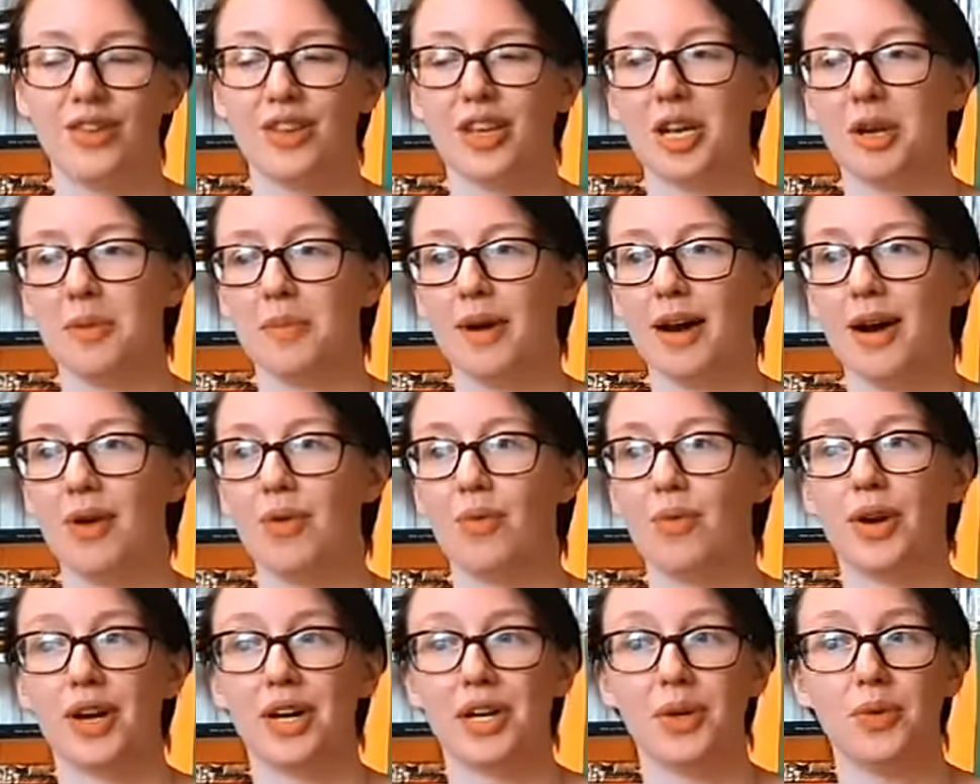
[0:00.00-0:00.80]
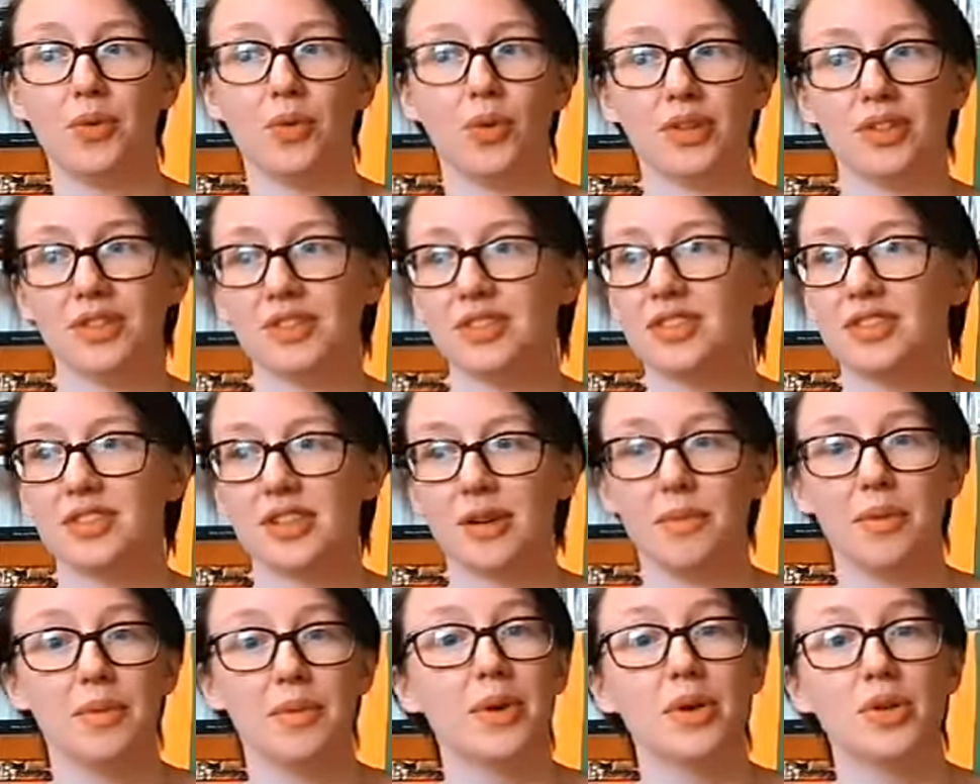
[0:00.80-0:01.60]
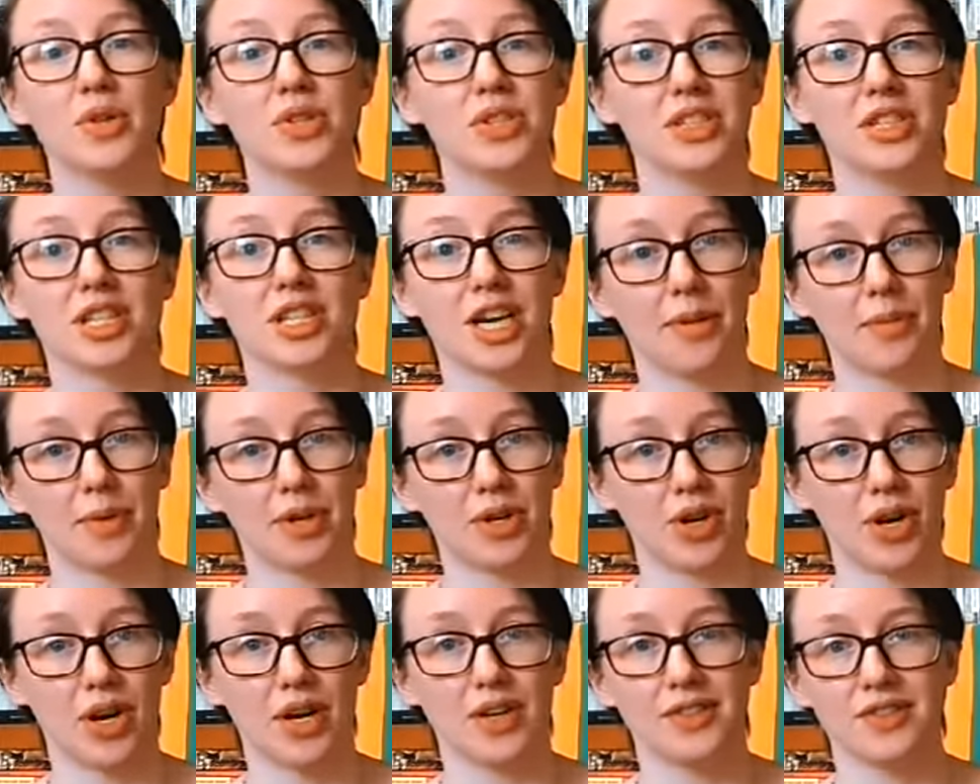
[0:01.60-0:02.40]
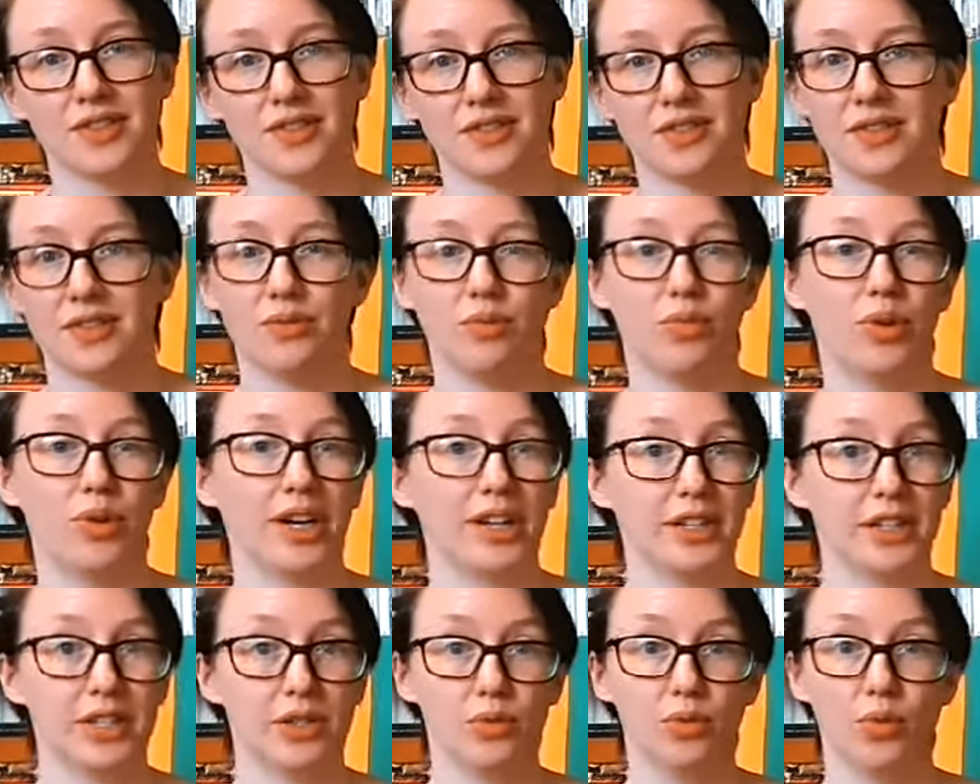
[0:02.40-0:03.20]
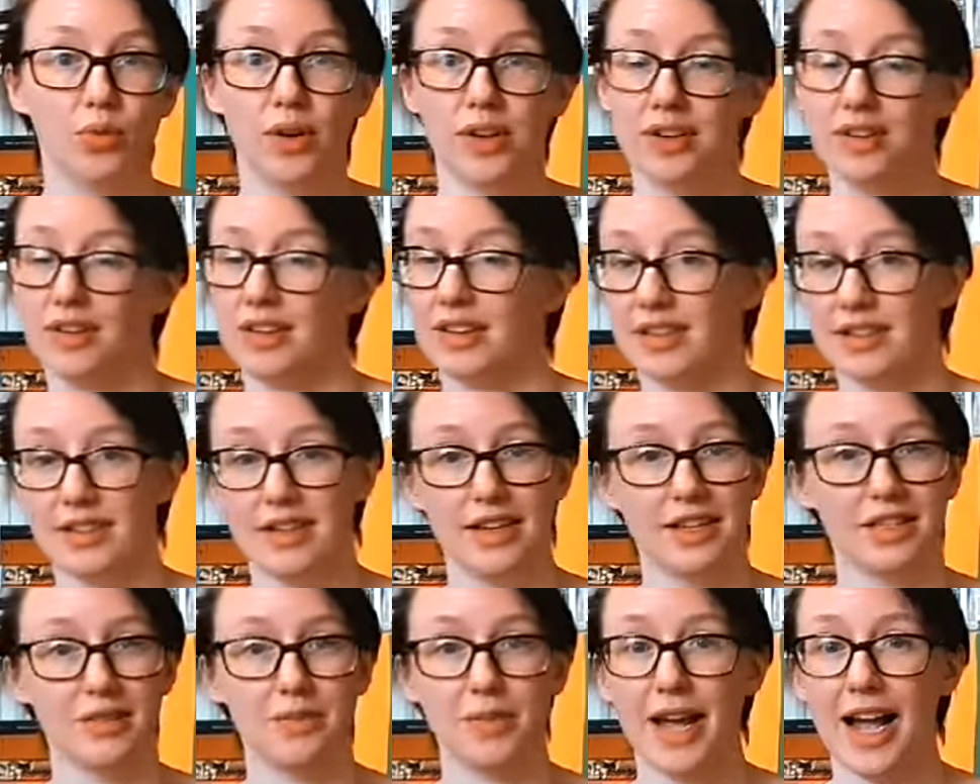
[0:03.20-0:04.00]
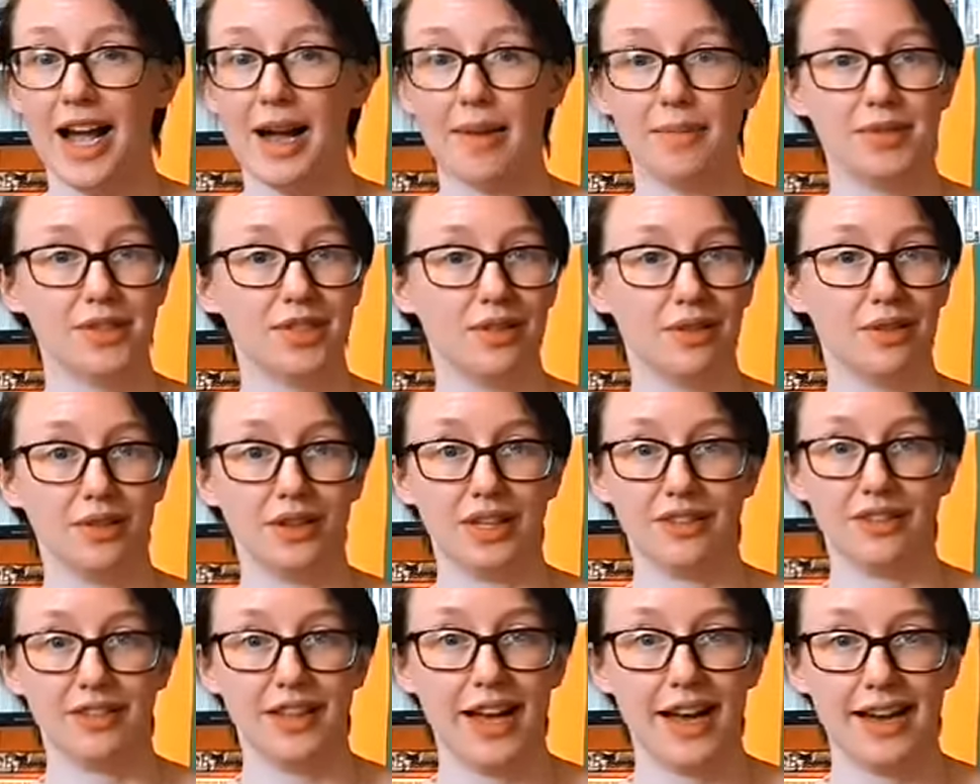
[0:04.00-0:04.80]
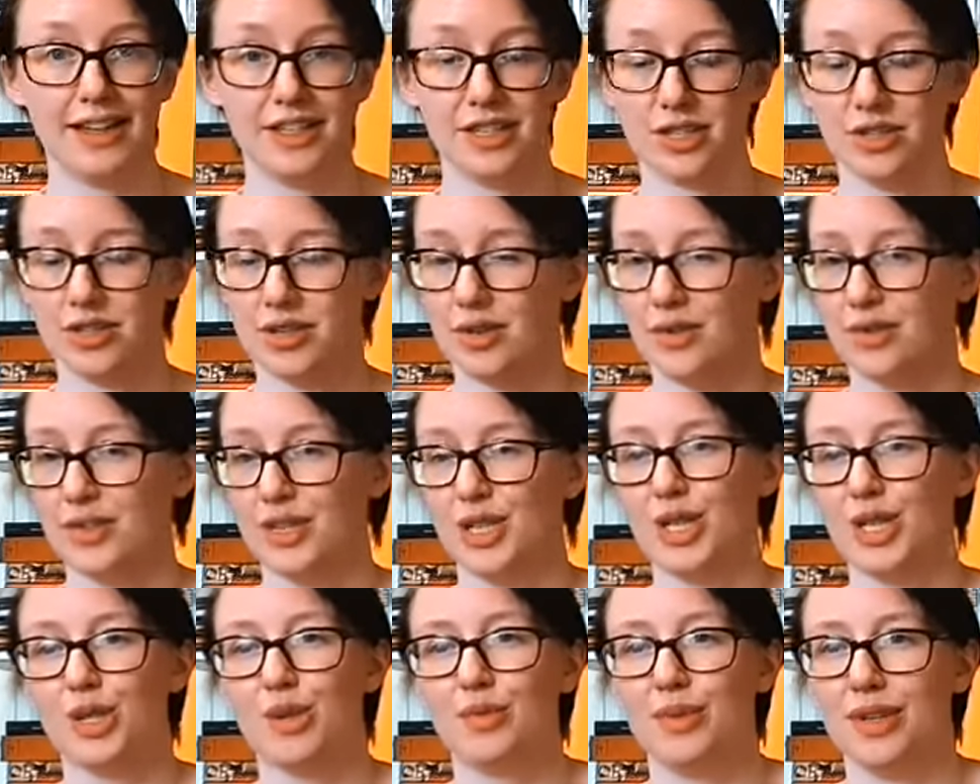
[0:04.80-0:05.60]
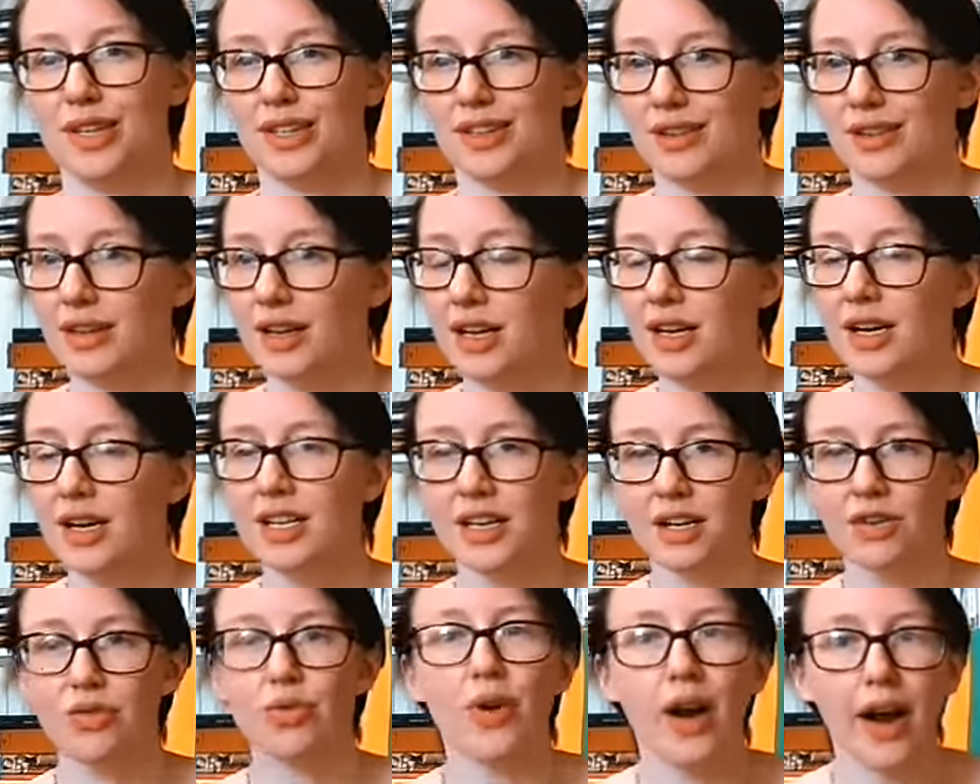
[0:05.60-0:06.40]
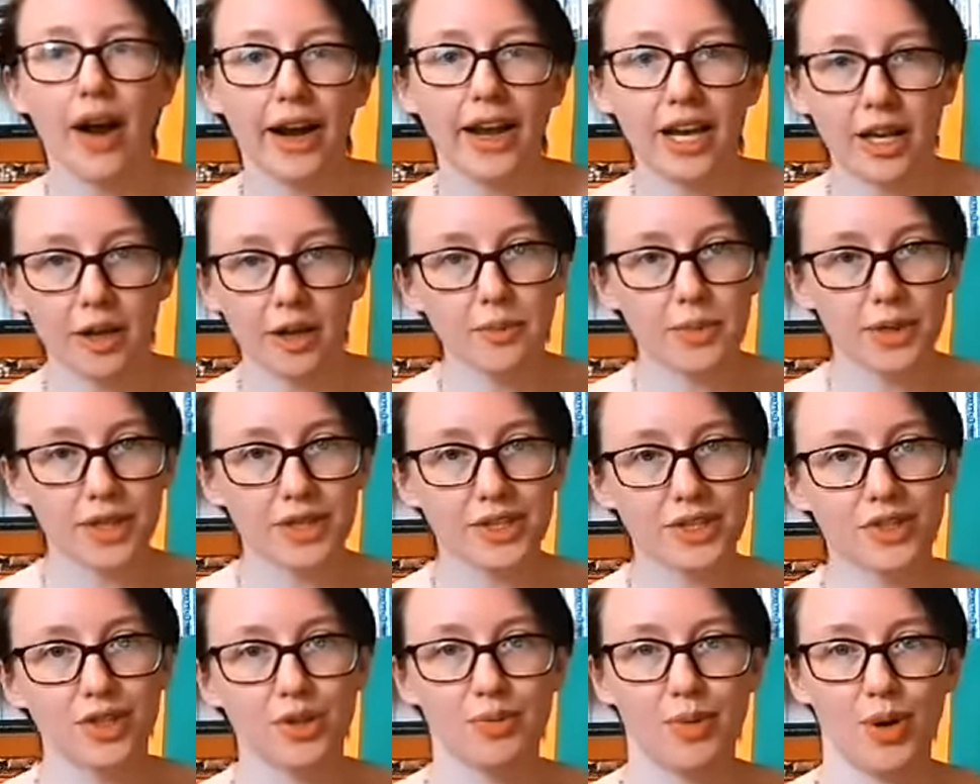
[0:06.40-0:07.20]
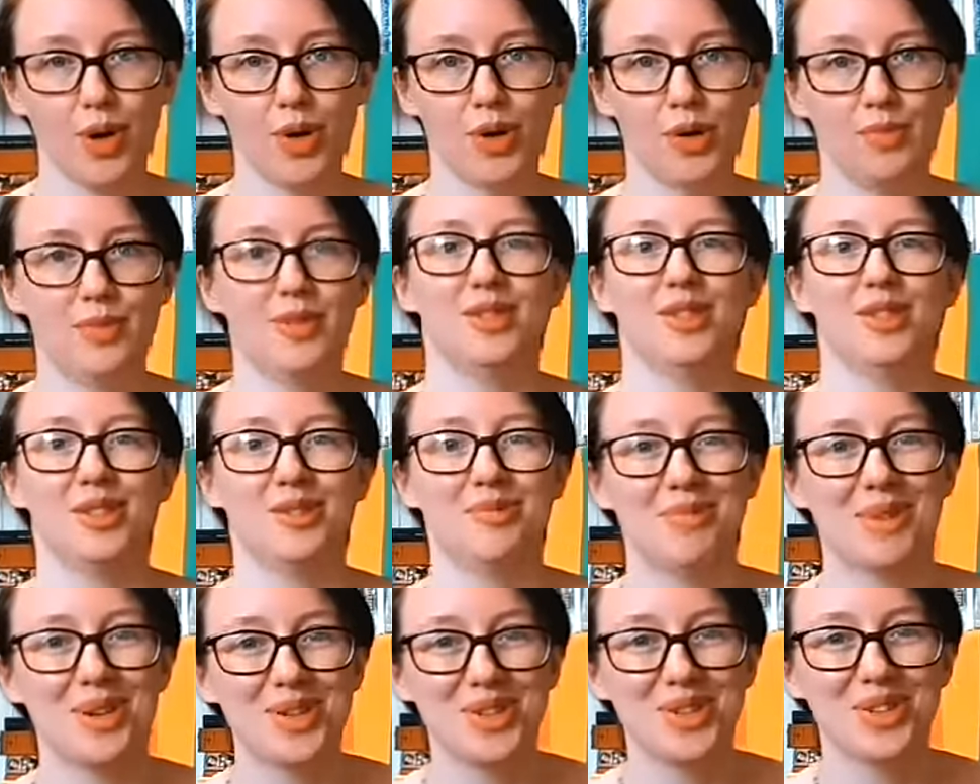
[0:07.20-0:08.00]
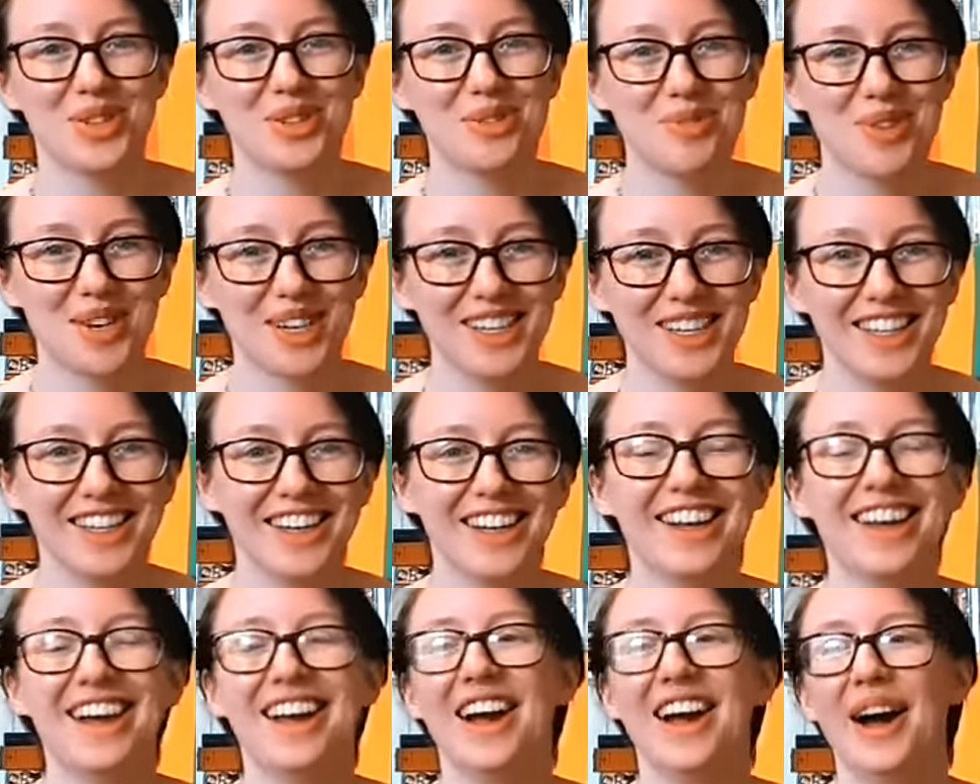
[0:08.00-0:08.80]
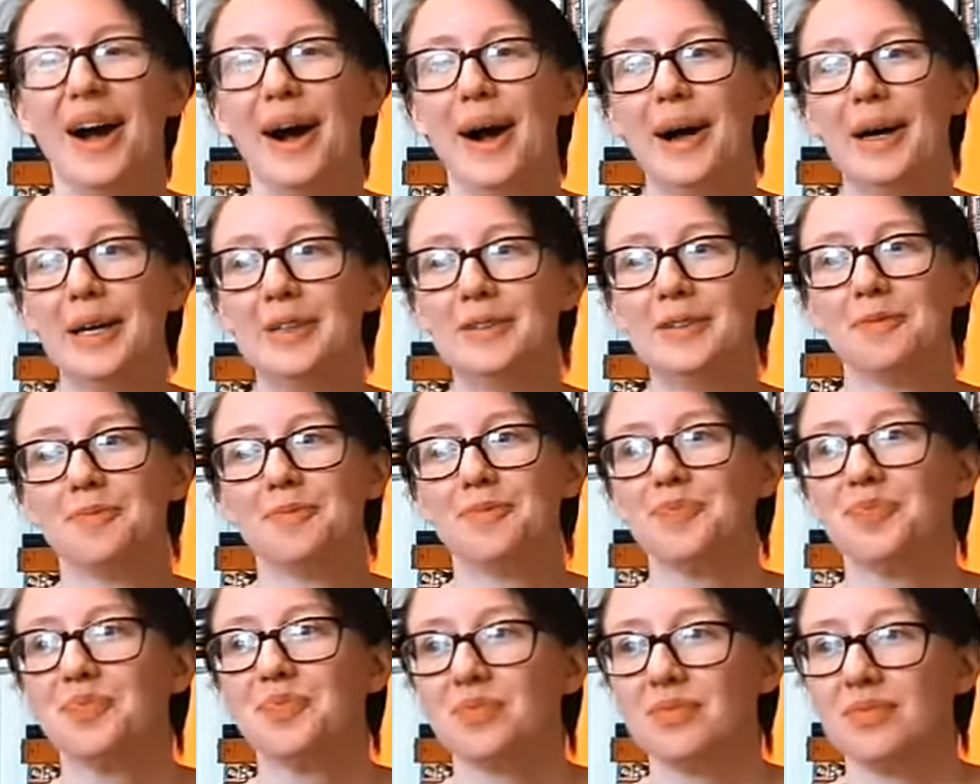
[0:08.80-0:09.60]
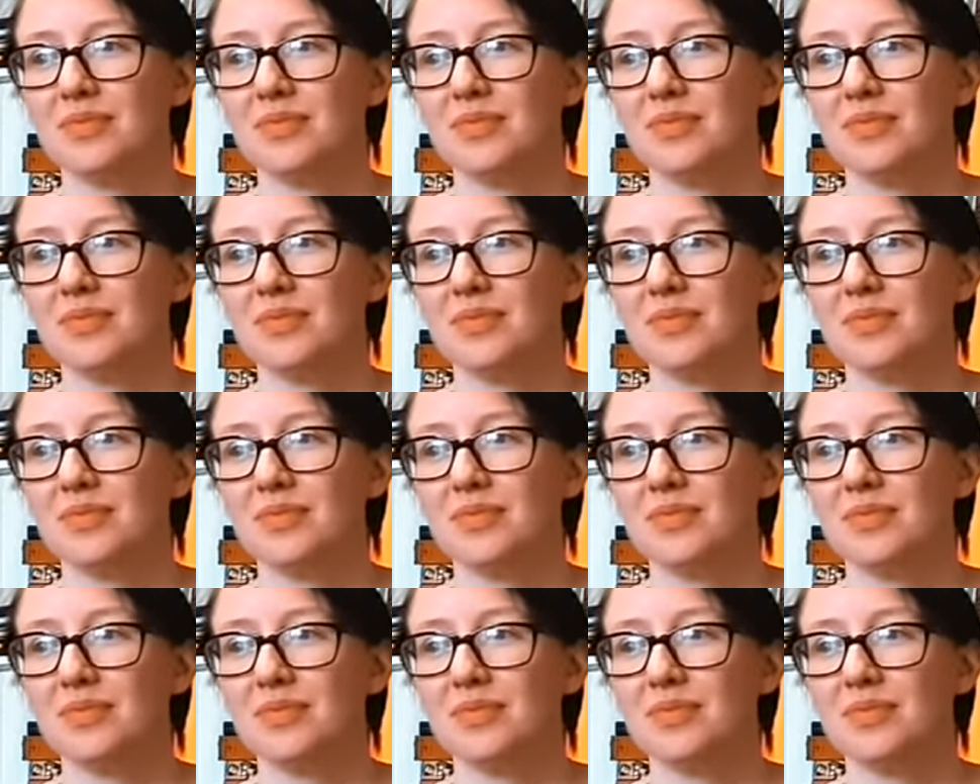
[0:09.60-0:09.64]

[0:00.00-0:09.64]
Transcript: Think about where you want some emotion to come across, where you want to be absolutely flat. You don't need to be in crying because your poem is an emotional one. Um,